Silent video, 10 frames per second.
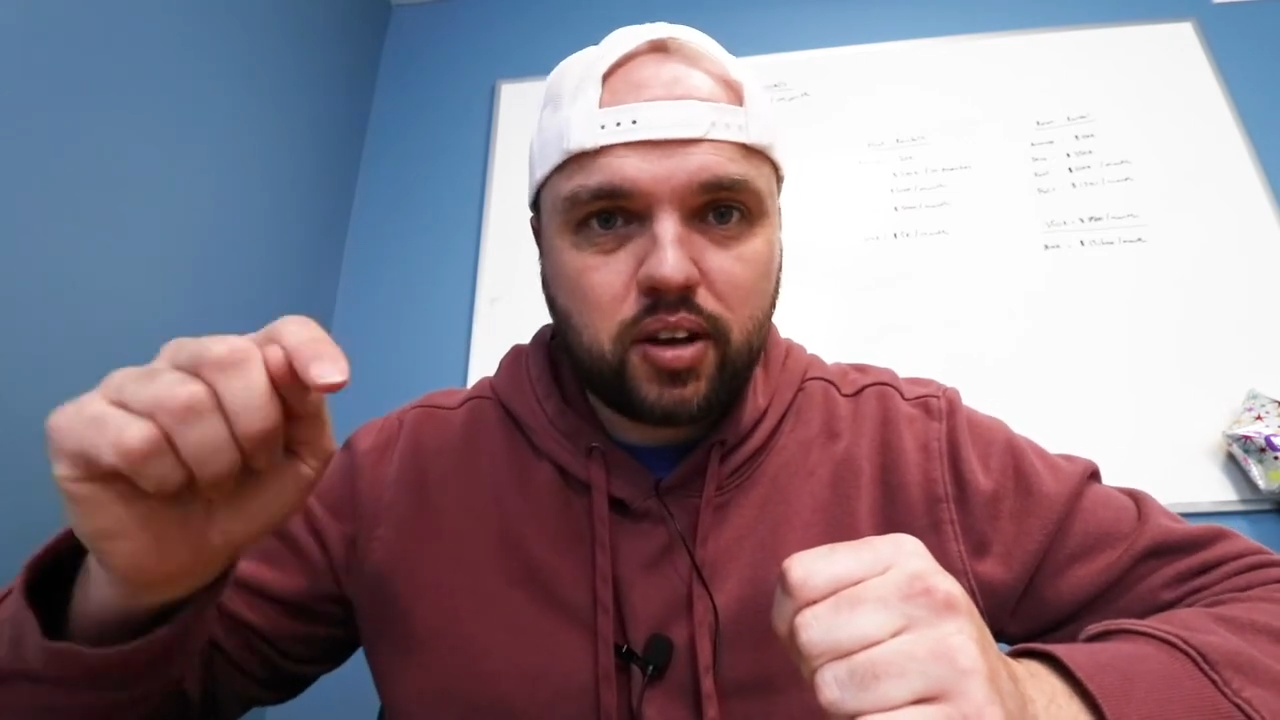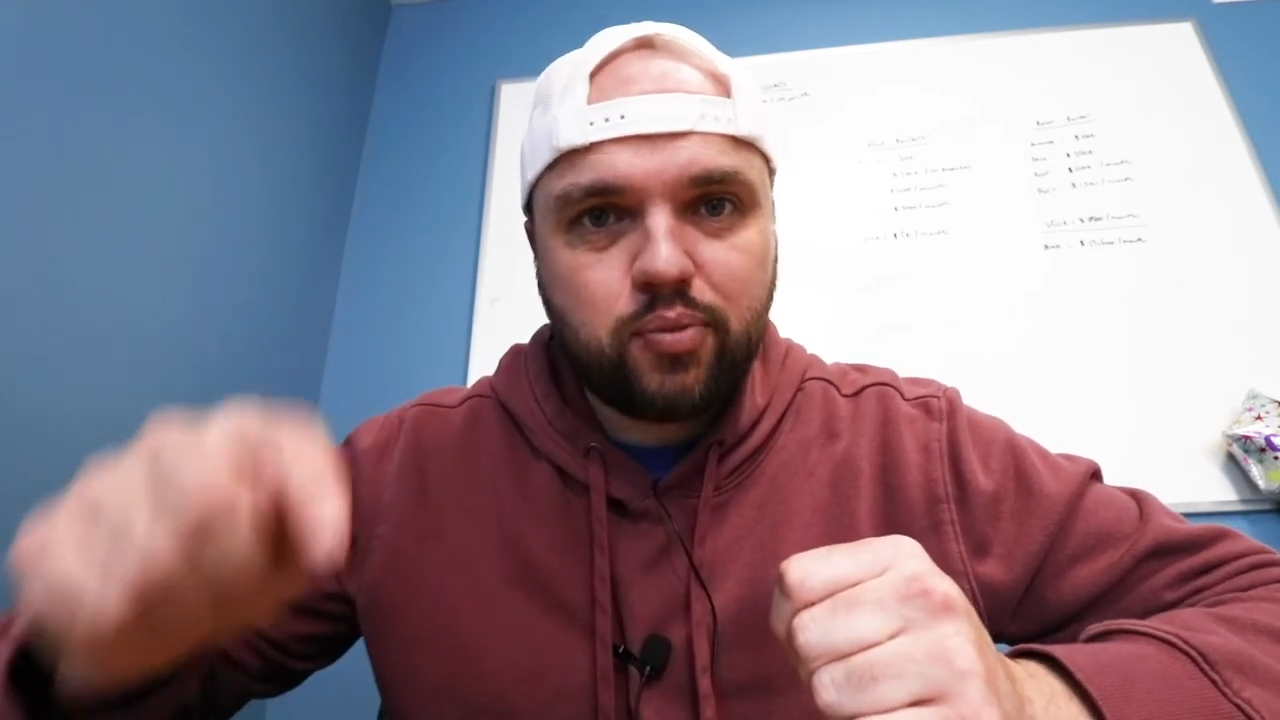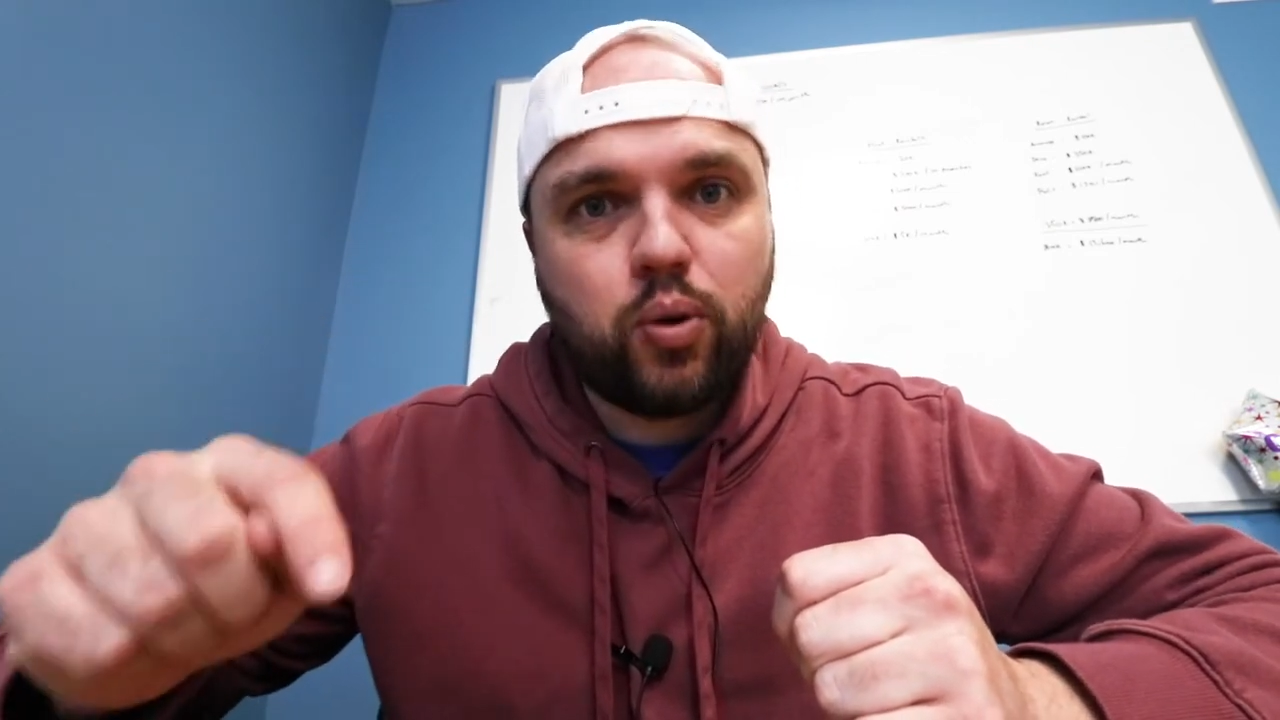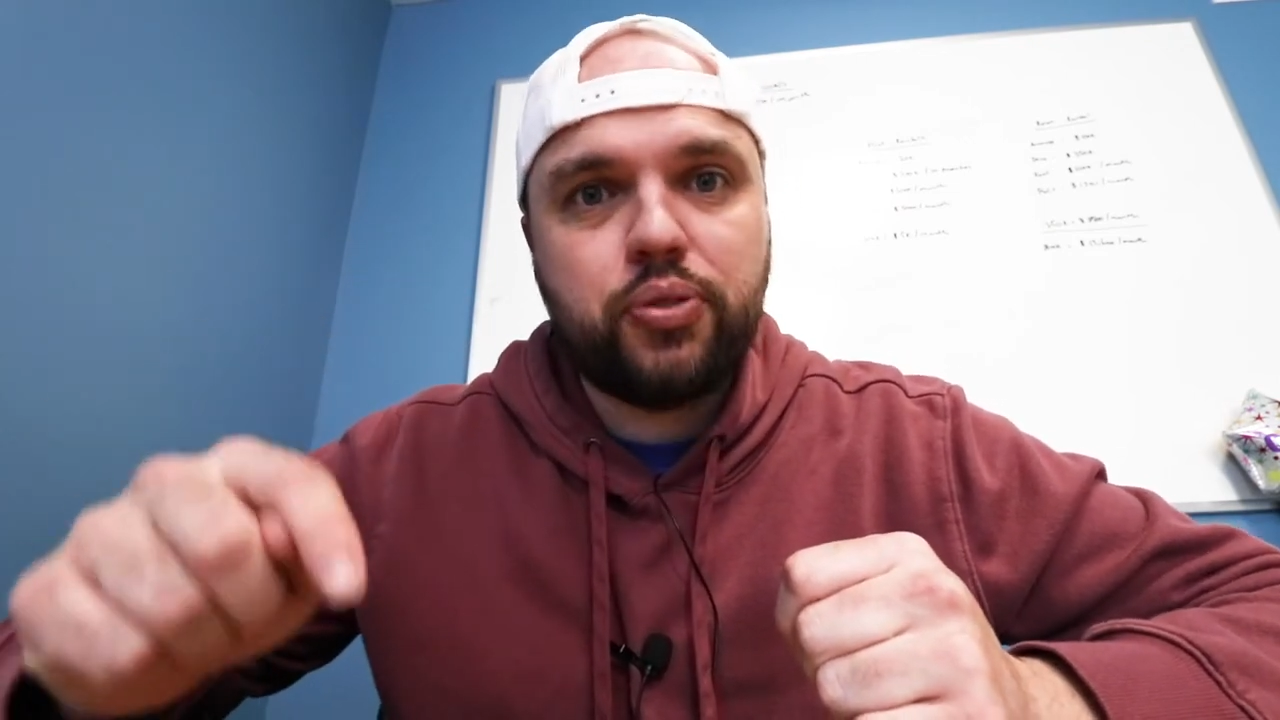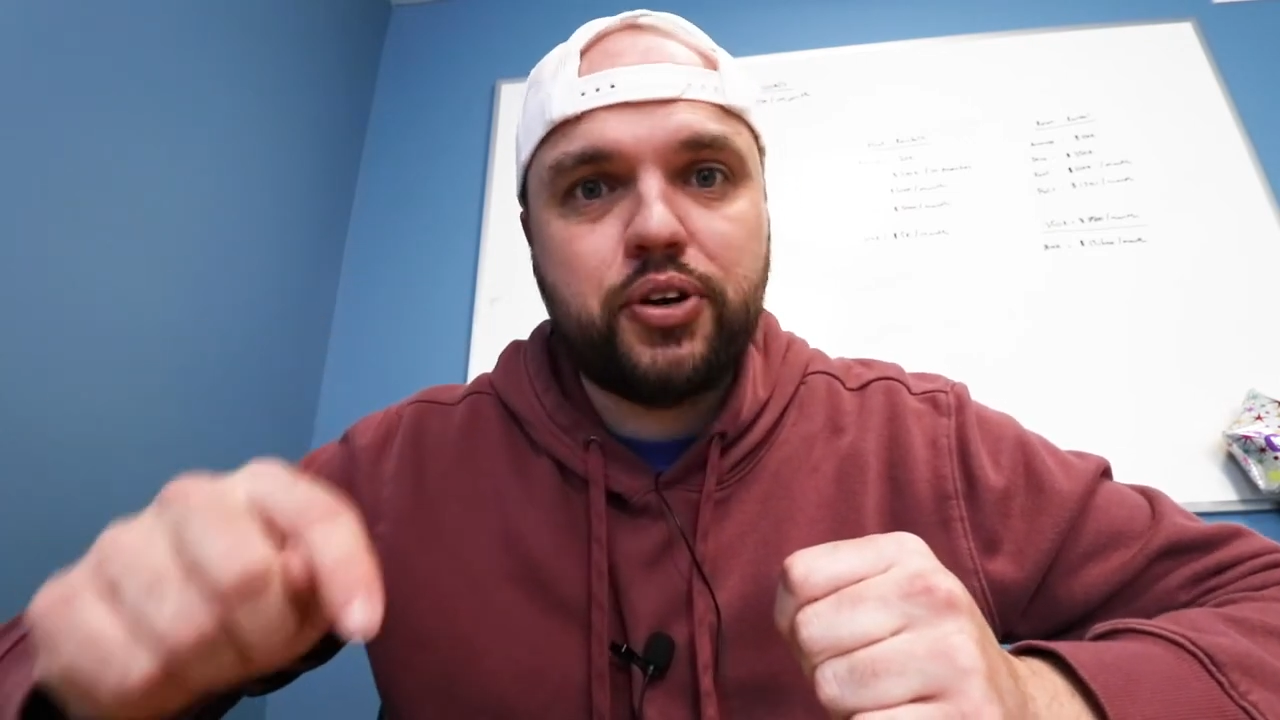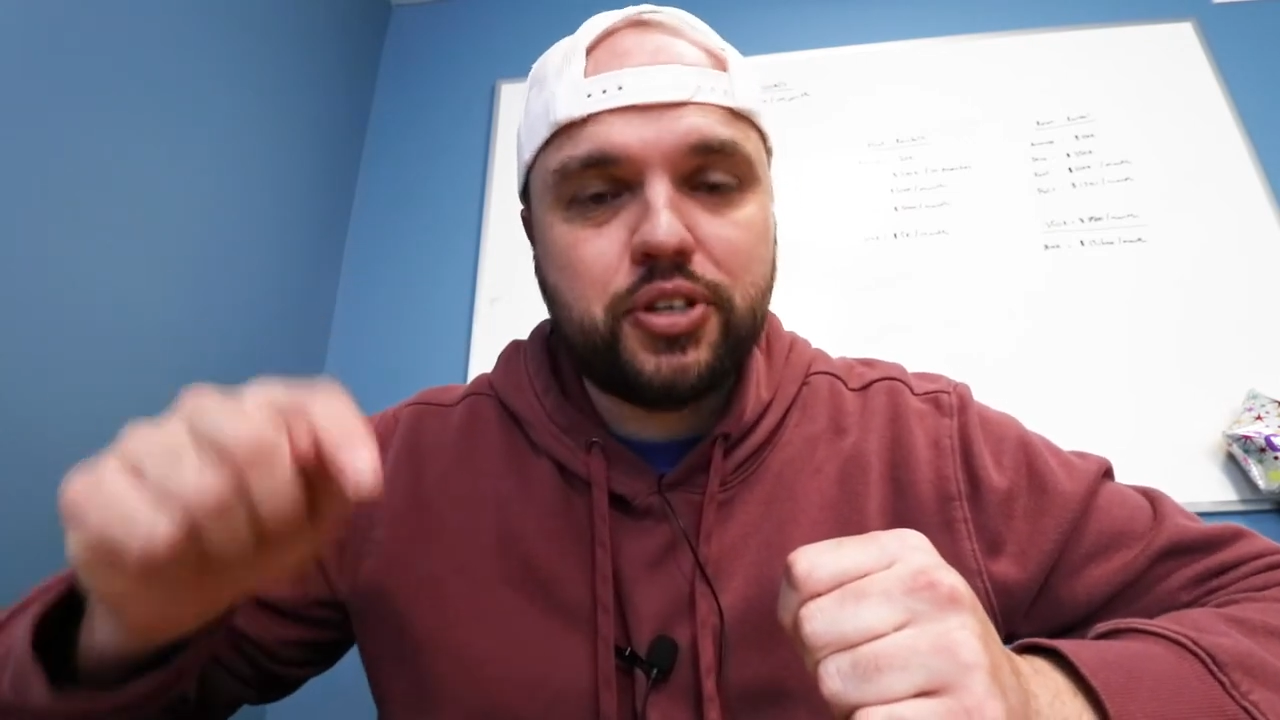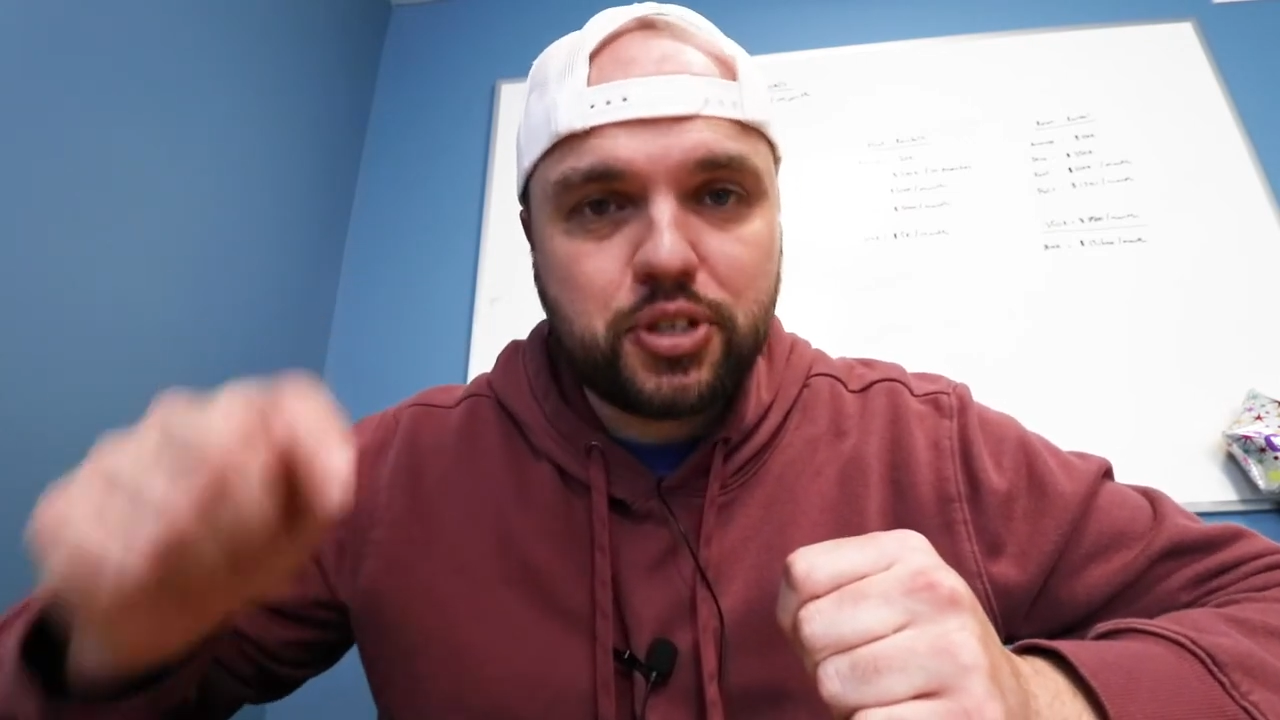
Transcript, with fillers: of what they're